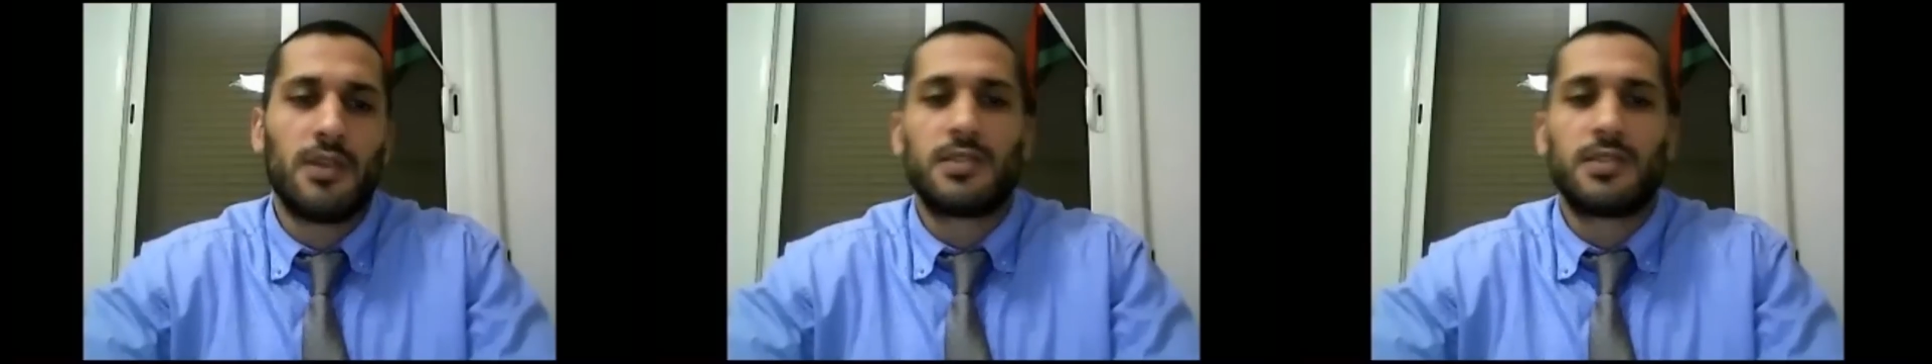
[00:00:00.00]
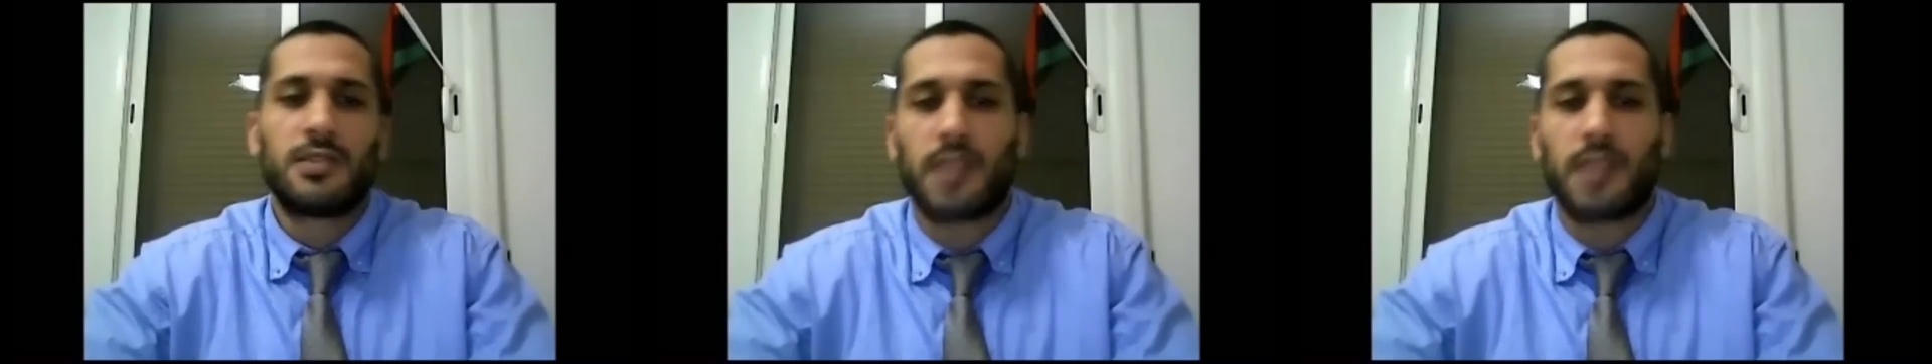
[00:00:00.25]

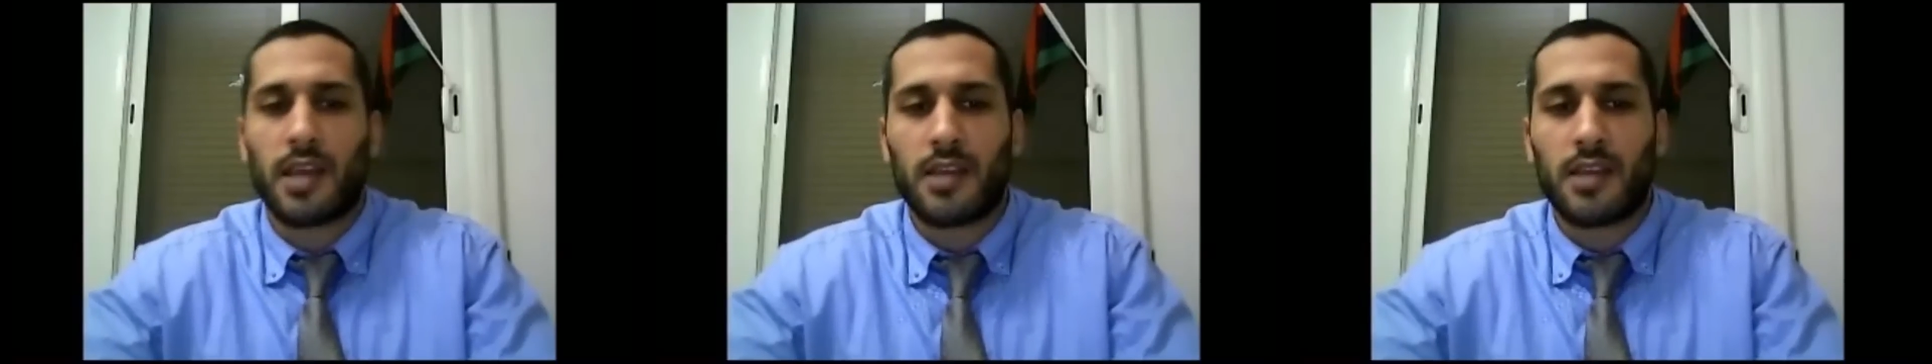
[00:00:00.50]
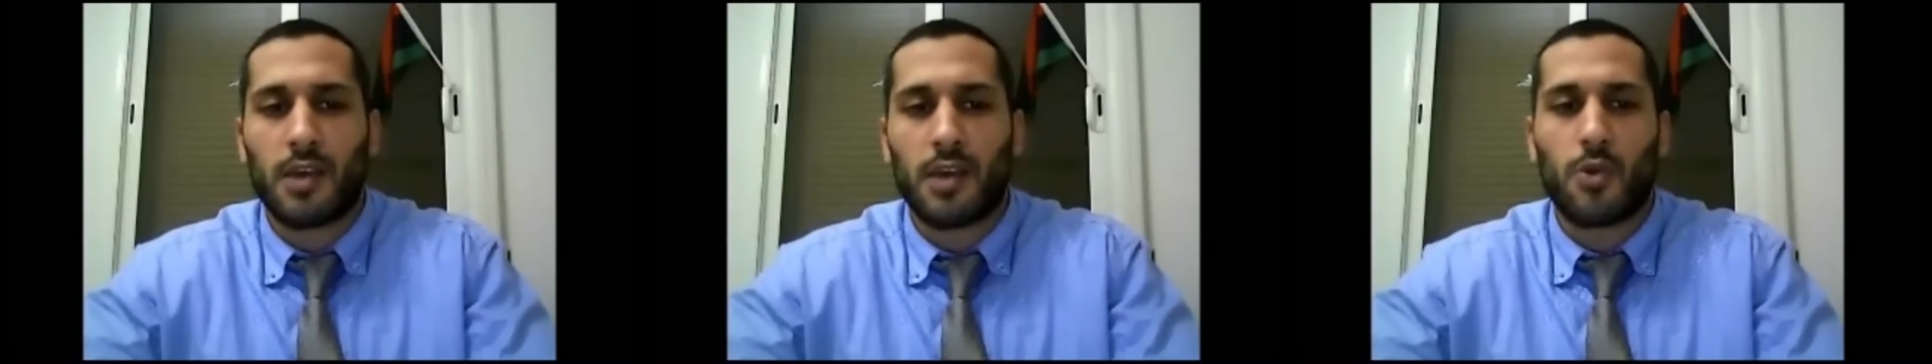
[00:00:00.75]
state
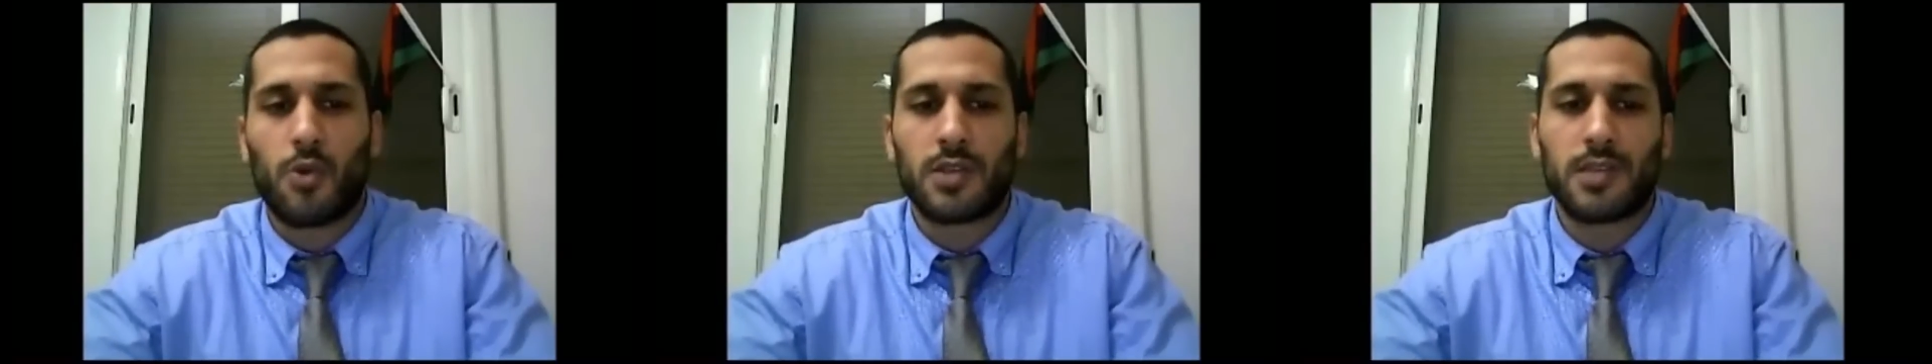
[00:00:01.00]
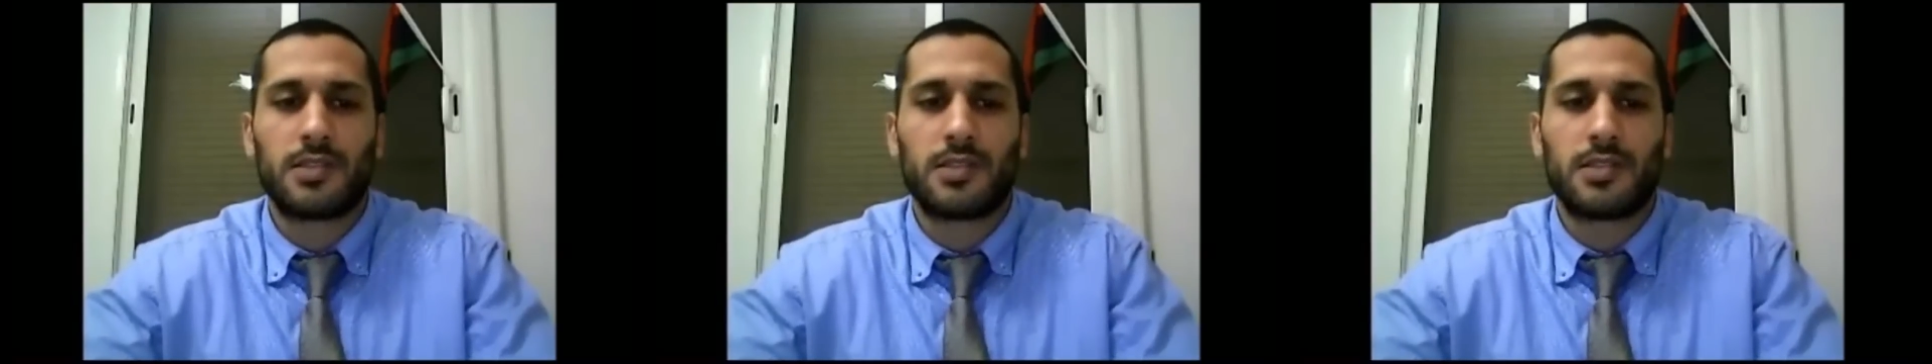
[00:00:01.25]
and
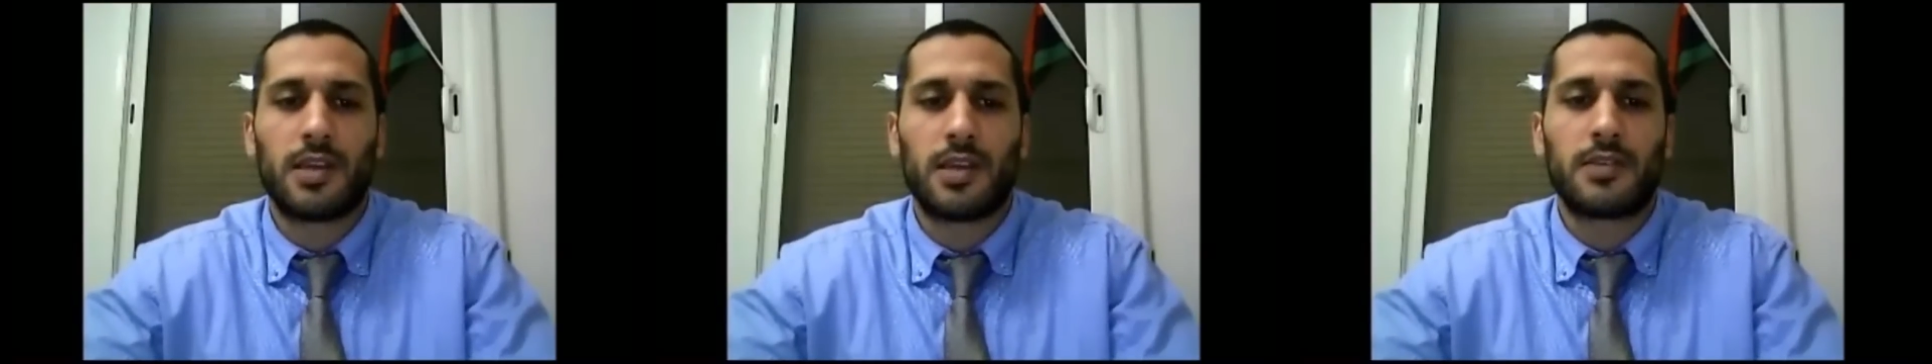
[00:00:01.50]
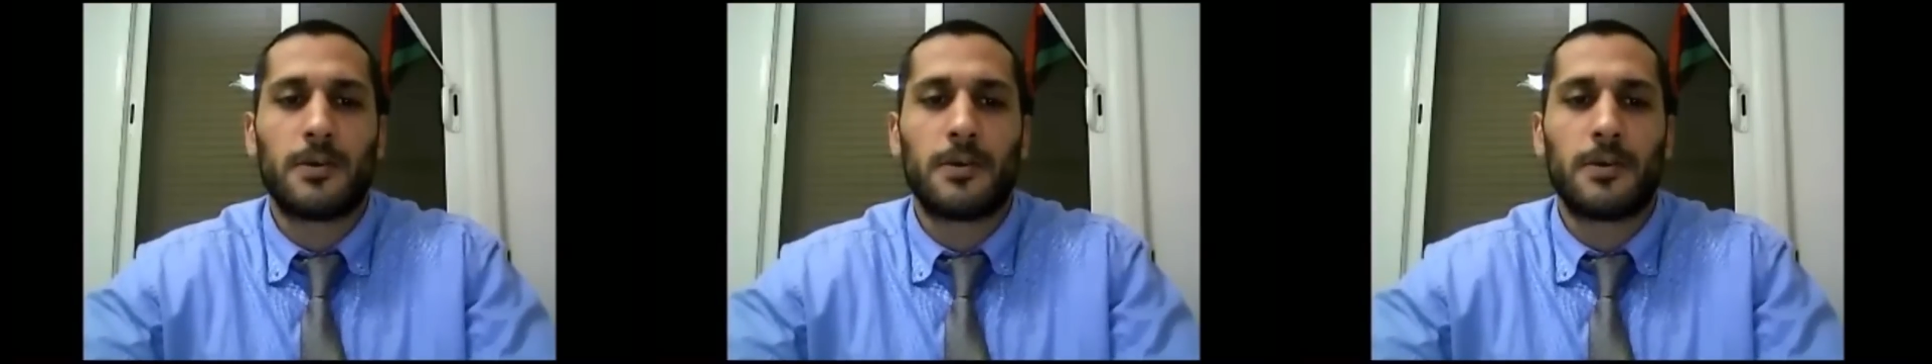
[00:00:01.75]
quasi-state.